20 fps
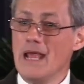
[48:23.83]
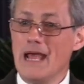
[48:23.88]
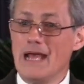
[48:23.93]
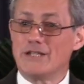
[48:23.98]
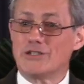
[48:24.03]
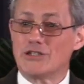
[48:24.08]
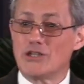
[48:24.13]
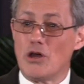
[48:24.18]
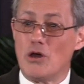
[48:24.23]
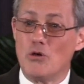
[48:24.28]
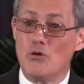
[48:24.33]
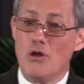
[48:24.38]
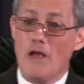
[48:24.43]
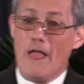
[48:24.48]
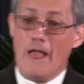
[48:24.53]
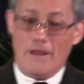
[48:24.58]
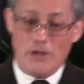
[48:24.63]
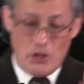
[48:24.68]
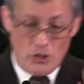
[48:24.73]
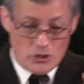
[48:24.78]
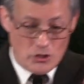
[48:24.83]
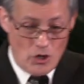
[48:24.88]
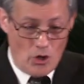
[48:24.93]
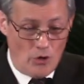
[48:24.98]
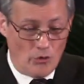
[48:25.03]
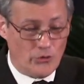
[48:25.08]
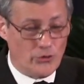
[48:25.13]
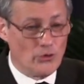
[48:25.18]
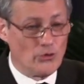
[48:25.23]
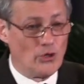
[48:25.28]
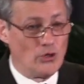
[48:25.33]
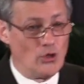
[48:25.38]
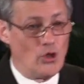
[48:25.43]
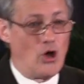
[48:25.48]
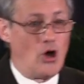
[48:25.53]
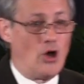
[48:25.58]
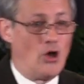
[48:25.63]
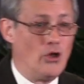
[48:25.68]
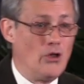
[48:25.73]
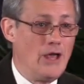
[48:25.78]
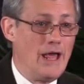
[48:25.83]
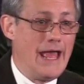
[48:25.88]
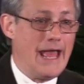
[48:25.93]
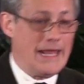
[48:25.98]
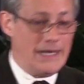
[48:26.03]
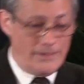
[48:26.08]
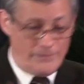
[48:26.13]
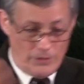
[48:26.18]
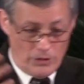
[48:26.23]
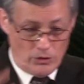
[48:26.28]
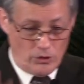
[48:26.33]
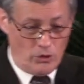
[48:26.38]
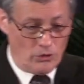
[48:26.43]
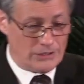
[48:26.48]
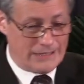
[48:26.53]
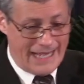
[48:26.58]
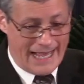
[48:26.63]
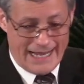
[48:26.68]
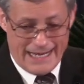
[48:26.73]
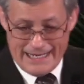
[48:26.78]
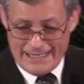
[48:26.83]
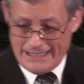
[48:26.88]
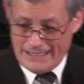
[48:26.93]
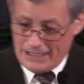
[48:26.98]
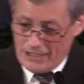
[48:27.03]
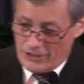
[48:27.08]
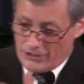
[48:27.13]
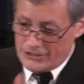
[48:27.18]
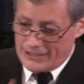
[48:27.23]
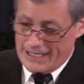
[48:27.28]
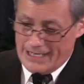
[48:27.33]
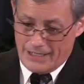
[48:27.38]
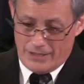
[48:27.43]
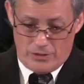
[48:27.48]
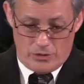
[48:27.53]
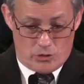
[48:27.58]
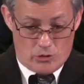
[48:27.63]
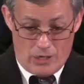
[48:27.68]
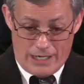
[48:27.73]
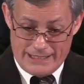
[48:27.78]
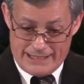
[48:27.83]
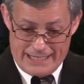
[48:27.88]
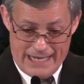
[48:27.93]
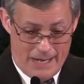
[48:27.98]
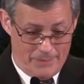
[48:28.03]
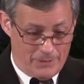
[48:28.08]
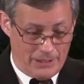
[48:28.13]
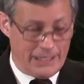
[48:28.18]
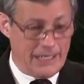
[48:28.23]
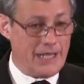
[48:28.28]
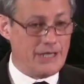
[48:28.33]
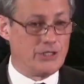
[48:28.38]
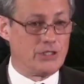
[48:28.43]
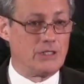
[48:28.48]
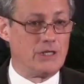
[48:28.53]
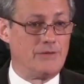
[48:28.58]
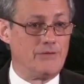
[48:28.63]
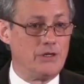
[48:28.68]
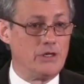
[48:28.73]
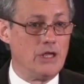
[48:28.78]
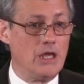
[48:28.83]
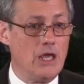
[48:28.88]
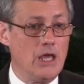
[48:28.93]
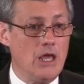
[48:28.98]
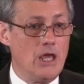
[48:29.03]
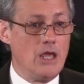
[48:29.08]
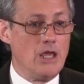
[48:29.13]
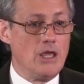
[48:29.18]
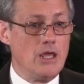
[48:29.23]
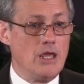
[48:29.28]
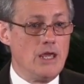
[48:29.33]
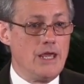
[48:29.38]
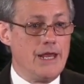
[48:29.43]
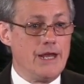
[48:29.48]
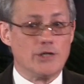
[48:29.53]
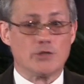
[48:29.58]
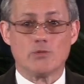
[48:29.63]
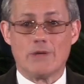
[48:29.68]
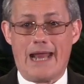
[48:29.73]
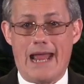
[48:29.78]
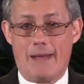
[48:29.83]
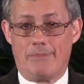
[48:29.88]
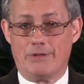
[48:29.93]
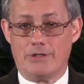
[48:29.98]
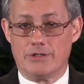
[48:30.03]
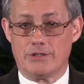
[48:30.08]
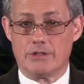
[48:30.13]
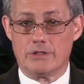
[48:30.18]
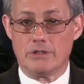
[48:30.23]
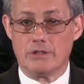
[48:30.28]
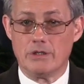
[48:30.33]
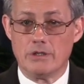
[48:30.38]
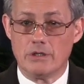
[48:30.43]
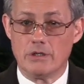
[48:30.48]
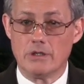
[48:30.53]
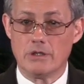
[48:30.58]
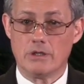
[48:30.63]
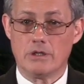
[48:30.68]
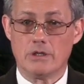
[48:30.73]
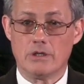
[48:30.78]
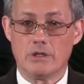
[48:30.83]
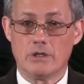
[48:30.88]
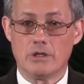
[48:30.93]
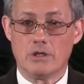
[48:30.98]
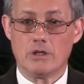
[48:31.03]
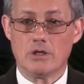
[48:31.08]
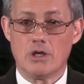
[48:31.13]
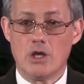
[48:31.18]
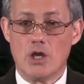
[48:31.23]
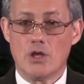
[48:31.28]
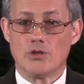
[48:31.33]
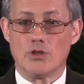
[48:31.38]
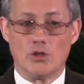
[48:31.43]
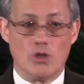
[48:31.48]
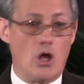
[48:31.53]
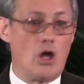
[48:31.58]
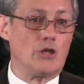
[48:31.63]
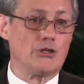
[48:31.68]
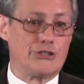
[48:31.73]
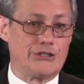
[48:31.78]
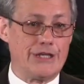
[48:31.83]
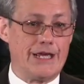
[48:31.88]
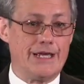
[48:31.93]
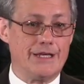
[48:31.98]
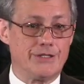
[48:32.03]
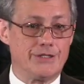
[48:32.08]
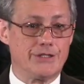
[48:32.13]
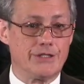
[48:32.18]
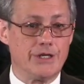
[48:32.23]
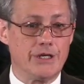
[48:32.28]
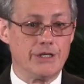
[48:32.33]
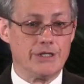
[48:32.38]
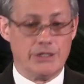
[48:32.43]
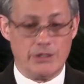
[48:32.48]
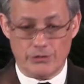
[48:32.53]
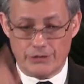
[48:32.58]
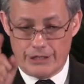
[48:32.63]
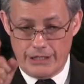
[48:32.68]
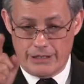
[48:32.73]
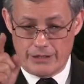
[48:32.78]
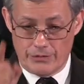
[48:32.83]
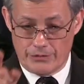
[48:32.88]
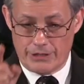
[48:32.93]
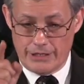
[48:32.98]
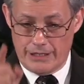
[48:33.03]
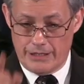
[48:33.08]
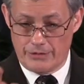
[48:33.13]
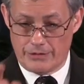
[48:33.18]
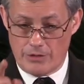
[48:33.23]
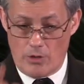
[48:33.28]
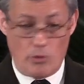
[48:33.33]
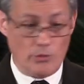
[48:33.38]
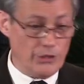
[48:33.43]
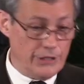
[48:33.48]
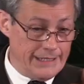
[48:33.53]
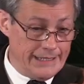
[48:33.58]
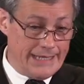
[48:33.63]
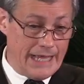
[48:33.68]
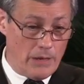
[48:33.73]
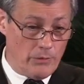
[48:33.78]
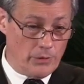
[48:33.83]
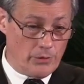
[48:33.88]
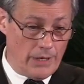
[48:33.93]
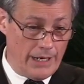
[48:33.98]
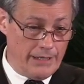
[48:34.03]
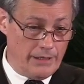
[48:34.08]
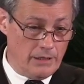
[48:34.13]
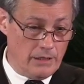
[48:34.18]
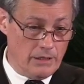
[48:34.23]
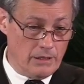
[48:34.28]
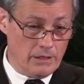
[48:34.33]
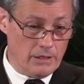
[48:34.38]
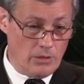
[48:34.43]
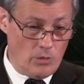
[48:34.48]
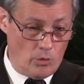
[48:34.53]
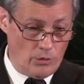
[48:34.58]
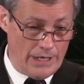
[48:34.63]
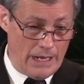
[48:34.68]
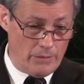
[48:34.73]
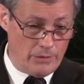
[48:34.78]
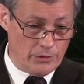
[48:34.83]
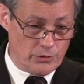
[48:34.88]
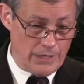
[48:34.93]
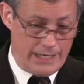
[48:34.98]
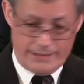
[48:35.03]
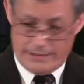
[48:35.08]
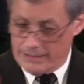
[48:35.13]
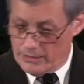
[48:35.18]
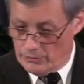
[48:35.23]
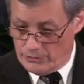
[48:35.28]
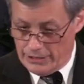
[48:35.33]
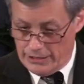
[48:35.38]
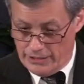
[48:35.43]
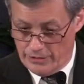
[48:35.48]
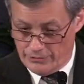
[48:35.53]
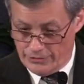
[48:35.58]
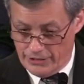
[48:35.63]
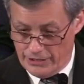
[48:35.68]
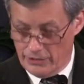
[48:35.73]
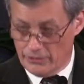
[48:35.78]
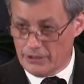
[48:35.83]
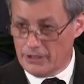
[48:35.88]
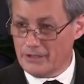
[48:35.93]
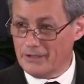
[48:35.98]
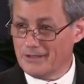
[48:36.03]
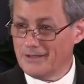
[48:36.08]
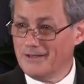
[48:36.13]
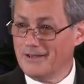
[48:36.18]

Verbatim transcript: And so you'd go through the law, and if you looked at it and then understand Christ's application of it, here's what happens. The law says guilty, guilty, guilty. Oh, you did that one right. Oh, that was right. Guilty, guilty, guilty.